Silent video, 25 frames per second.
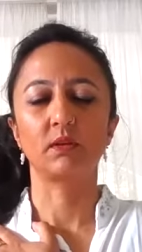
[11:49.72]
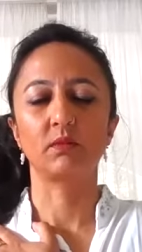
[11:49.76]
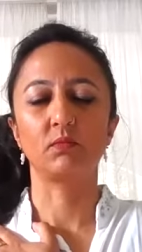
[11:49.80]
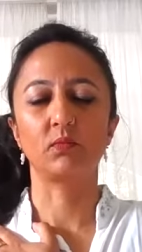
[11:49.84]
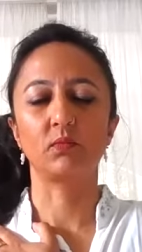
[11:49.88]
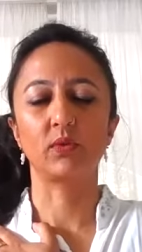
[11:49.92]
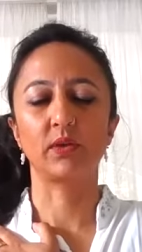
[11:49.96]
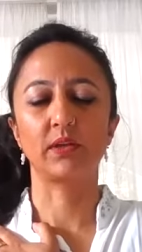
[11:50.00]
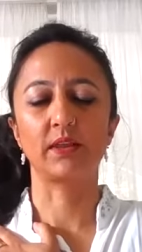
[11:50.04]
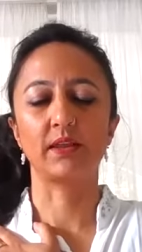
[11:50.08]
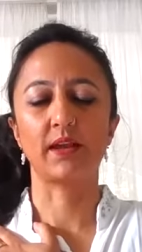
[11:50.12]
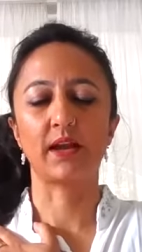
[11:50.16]

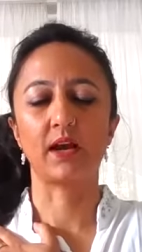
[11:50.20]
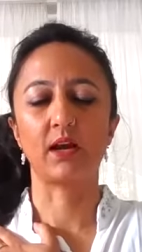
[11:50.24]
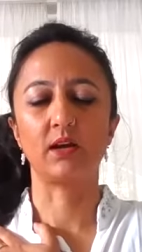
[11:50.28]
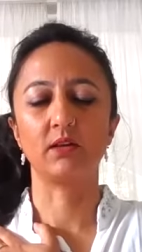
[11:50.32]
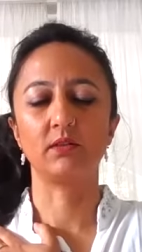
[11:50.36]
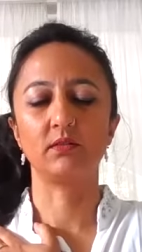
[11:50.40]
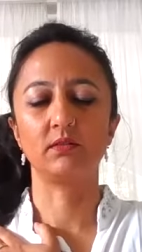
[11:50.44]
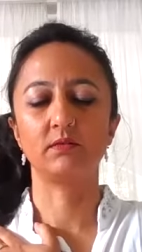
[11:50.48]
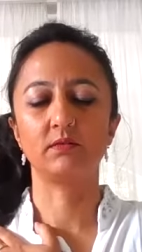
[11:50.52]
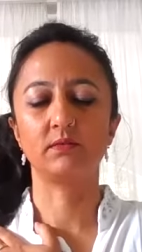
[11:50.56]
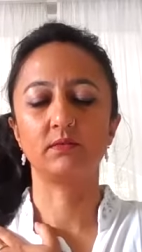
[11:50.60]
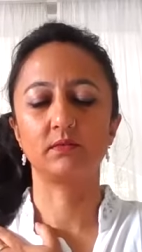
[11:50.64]
Breathe
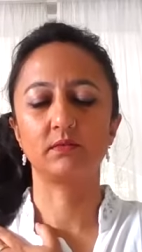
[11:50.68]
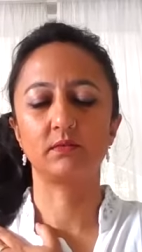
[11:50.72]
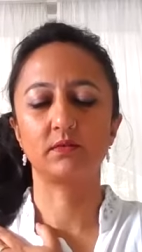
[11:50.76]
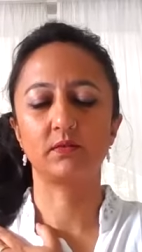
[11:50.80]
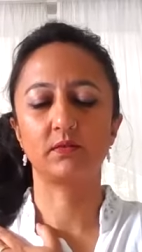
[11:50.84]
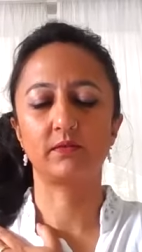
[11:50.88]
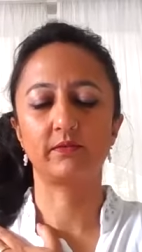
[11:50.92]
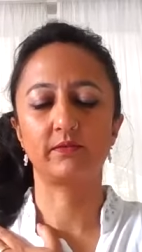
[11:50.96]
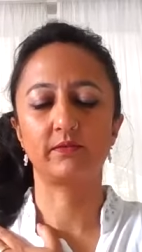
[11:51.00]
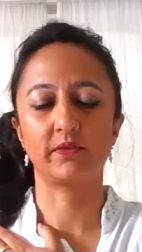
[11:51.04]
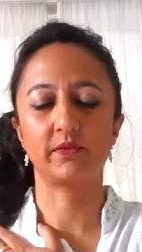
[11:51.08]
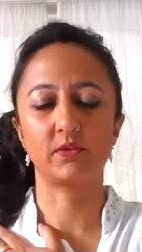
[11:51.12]
out.
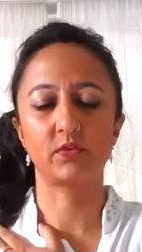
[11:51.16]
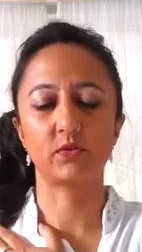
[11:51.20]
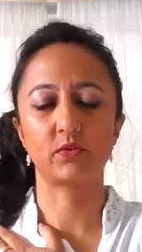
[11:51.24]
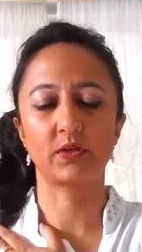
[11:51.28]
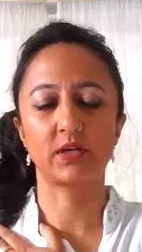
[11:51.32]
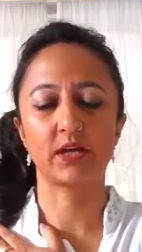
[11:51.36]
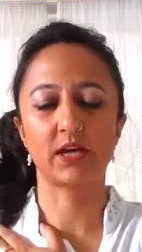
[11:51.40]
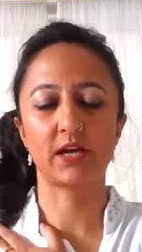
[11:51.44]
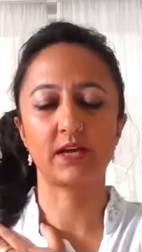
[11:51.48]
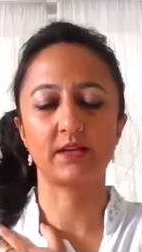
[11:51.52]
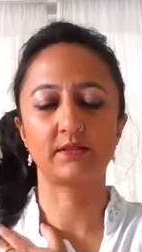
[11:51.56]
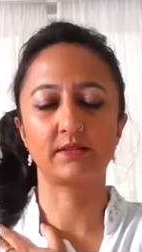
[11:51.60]

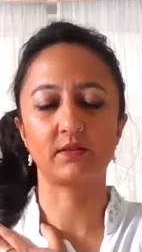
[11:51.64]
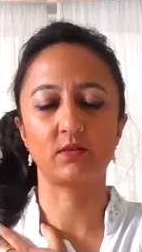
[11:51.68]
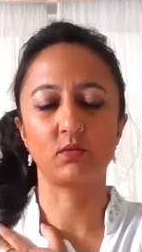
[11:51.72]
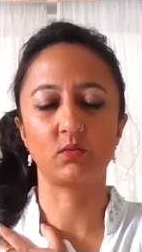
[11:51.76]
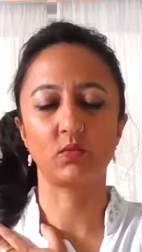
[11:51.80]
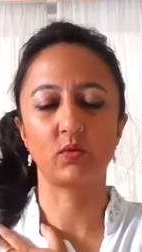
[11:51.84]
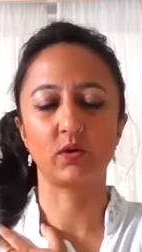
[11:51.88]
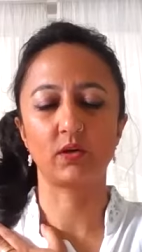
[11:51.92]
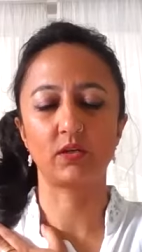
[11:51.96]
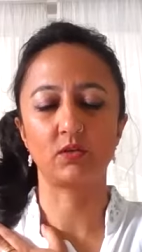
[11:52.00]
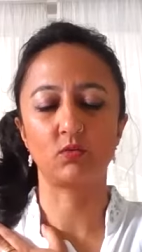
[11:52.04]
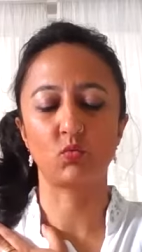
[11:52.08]
Visualize the
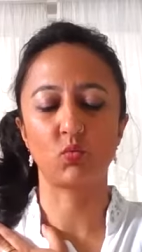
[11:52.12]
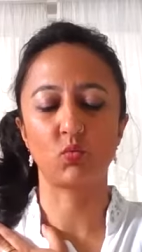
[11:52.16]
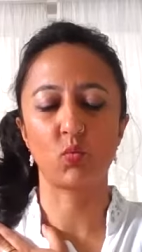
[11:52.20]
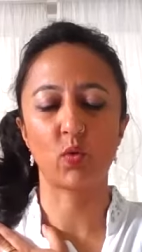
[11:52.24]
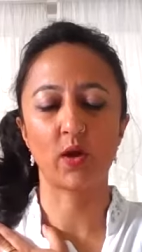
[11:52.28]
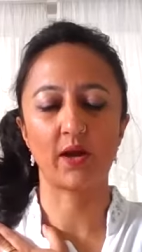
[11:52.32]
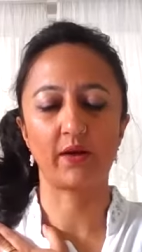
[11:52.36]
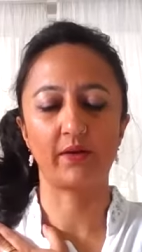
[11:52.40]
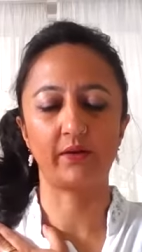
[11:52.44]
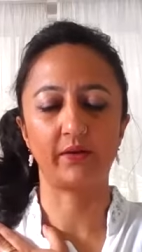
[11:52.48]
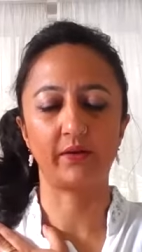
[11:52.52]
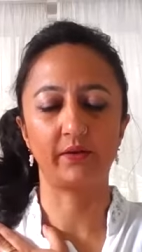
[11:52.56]
word
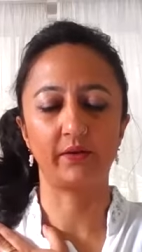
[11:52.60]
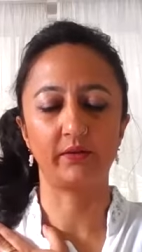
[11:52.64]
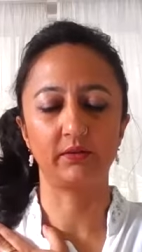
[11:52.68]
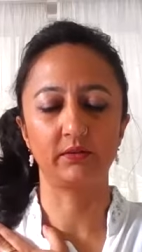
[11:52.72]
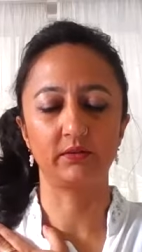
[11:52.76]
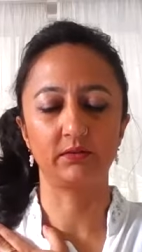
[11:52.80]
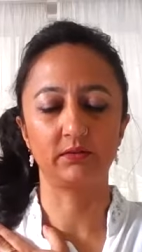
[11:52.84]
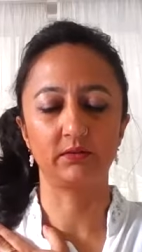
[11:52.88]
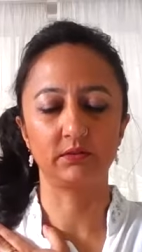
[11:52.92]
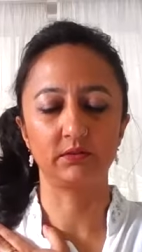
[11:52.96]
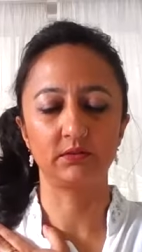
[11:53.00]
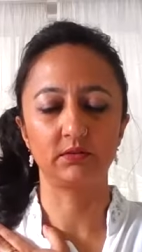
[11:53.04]
well.
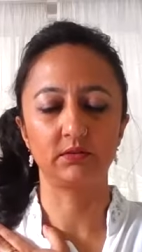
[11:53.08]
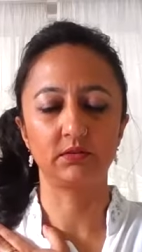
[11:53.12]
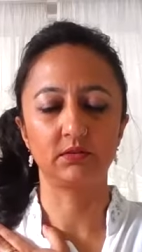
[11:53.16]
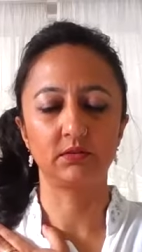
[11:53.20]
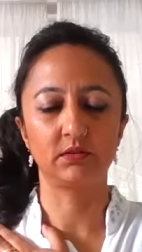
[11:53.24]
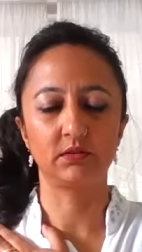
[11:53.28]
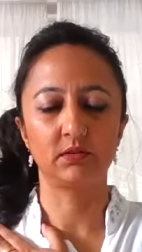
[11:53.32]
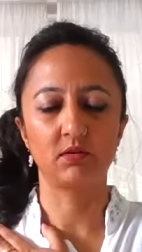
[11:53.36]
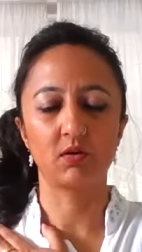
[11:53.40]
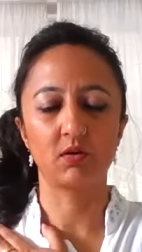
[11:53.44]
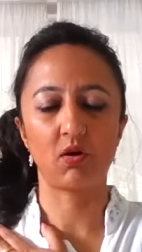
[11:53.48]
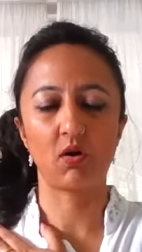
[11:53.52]

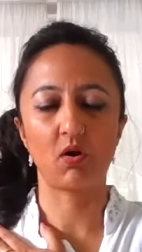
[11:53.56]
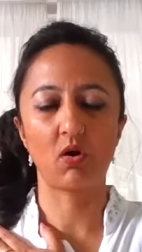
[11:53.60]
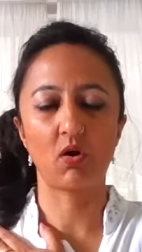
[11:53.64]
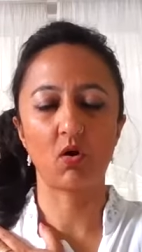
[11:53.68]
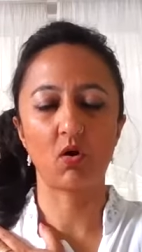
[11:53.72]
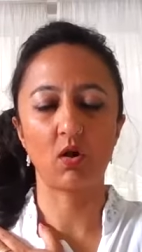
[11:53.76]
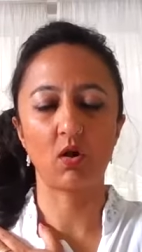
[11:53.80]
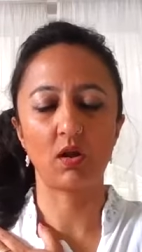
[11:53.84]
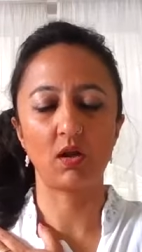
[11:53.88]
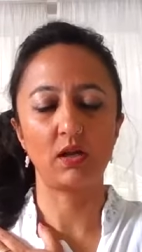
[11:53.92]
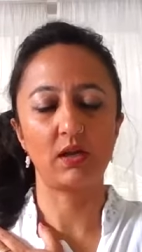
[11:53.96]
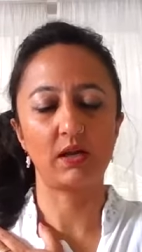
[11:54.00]

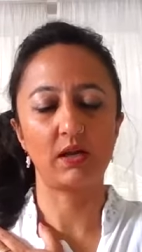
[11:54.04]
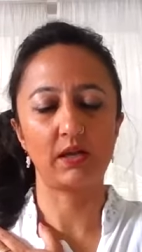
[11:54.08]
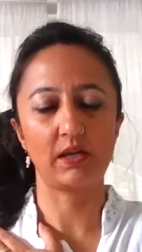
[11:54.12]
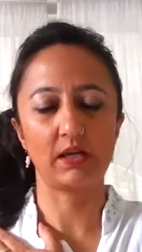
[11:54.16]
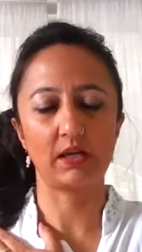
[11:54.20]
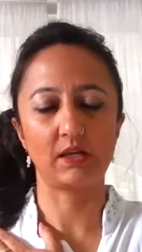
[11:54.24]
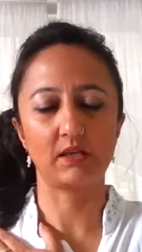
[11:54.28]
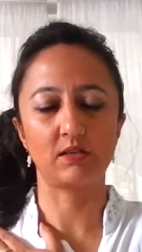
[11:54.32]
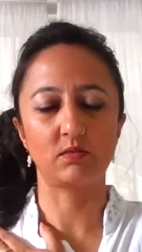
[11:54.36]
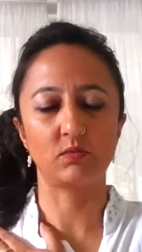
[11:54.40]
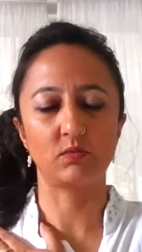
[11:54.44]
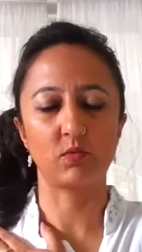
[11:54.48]
All
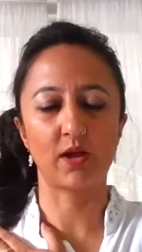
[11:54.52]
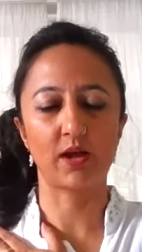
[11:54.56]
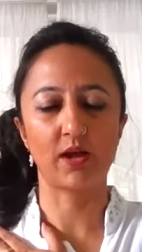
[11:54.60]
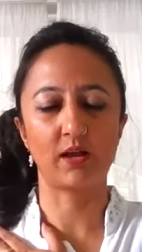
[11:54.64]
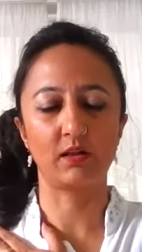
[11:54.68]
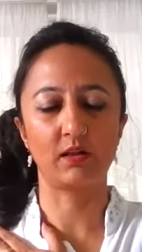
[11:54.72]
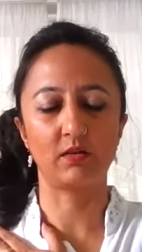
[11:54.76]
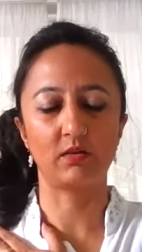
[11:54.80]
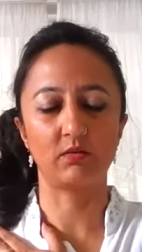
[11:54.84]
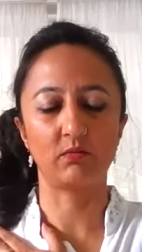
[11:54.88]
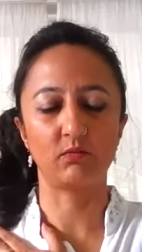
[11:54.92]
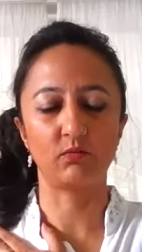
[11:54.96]
is
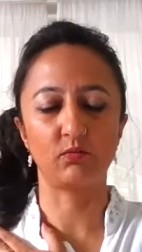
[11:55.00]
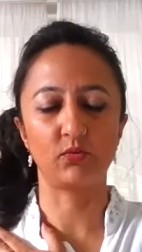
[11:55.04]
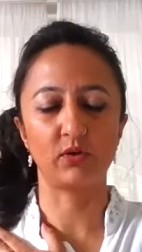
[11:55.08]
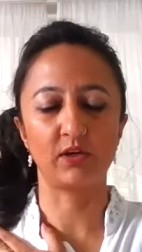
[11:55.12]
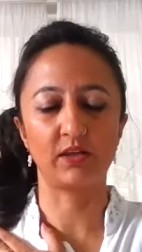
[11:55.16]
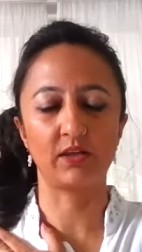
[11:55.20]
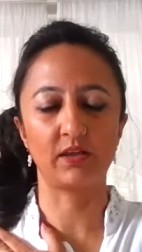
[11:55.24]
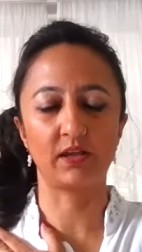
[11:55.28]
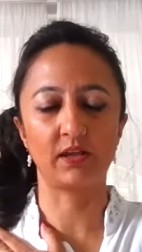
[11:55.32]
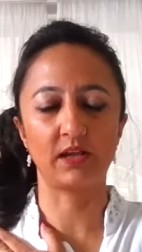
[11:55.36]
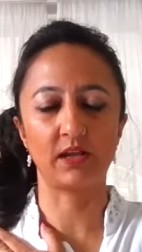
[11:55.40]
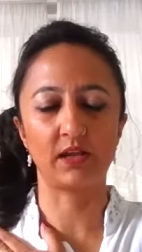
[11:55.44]
well.
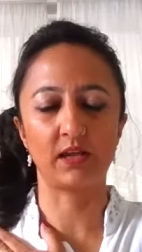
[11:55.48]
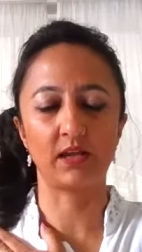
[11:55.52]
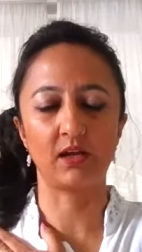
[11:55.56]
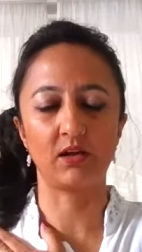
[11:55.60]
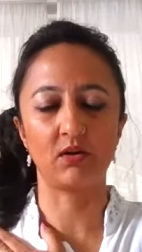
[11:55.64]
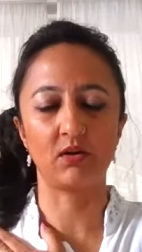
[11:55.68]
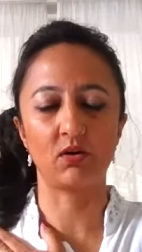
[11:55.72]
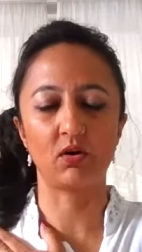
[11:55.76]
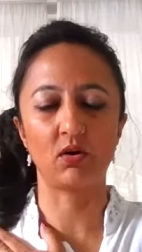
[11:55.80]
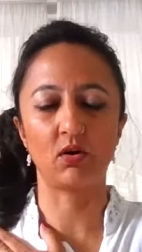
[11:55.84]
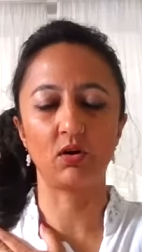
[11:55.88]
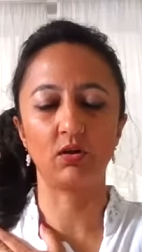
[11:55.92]
Breathing in
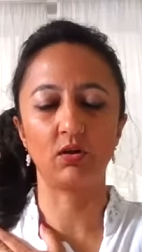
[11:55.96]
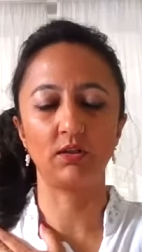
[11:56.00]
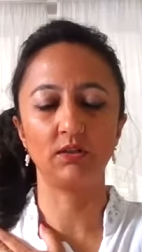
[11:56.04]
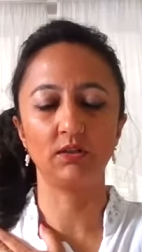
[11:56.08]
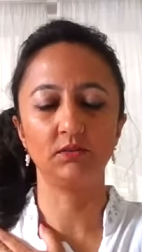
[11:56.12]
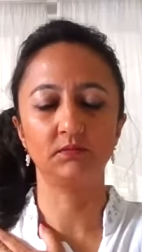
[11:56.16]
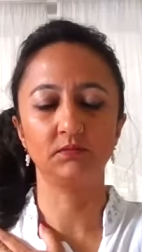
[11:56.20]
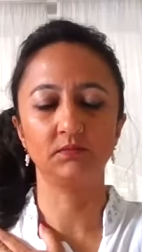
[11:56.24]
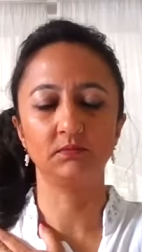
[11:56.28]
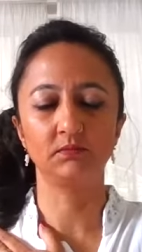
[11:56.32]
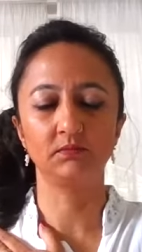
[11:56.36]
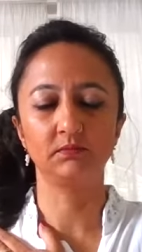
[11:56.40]

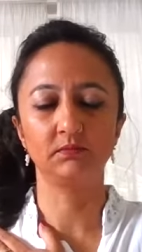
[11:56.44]
all.